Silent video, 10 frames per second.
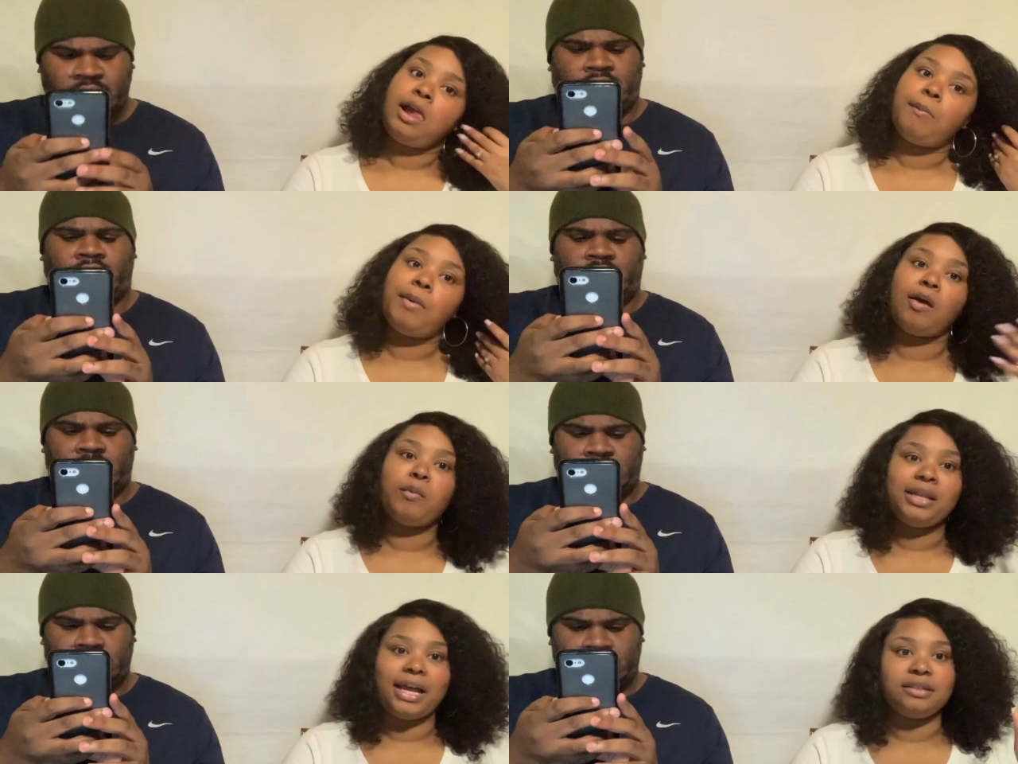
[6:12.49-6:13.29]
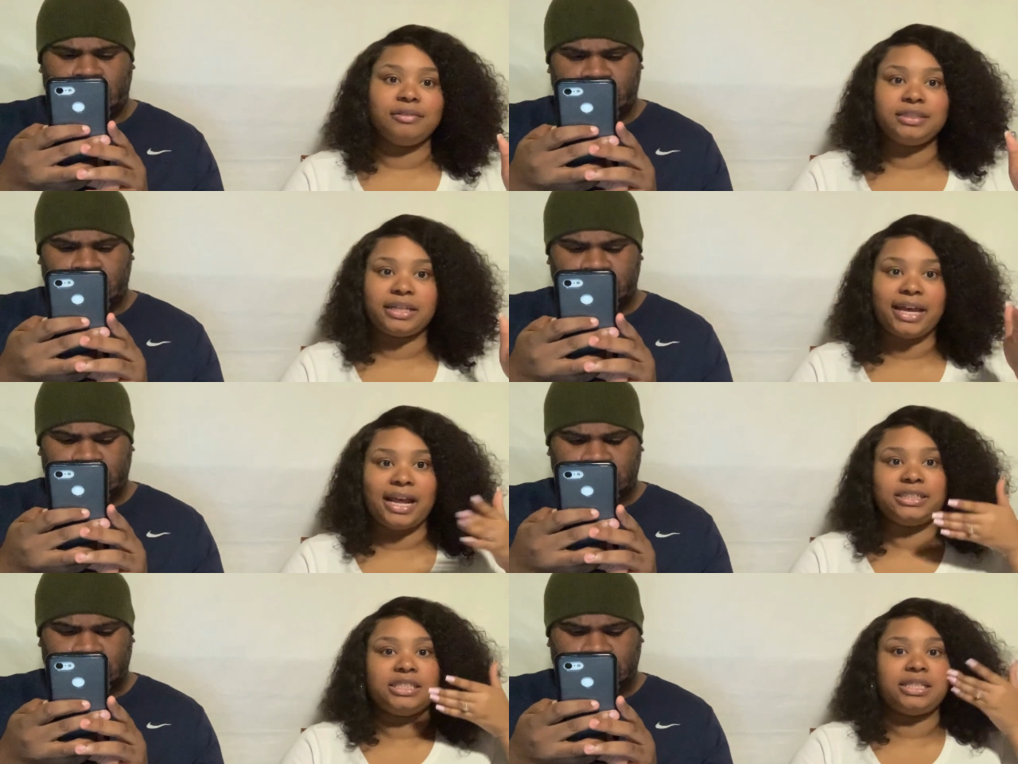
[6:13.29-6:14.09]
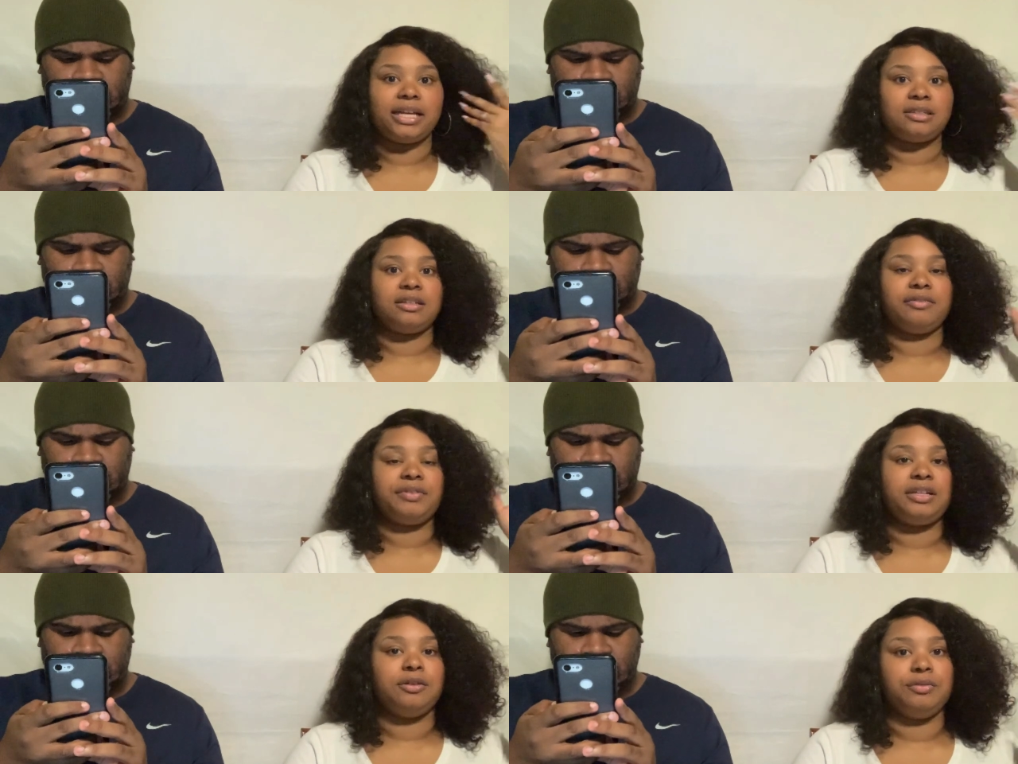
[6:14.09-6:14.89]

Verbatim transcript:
Speaker 1: But we like Doja Cat. I just think the video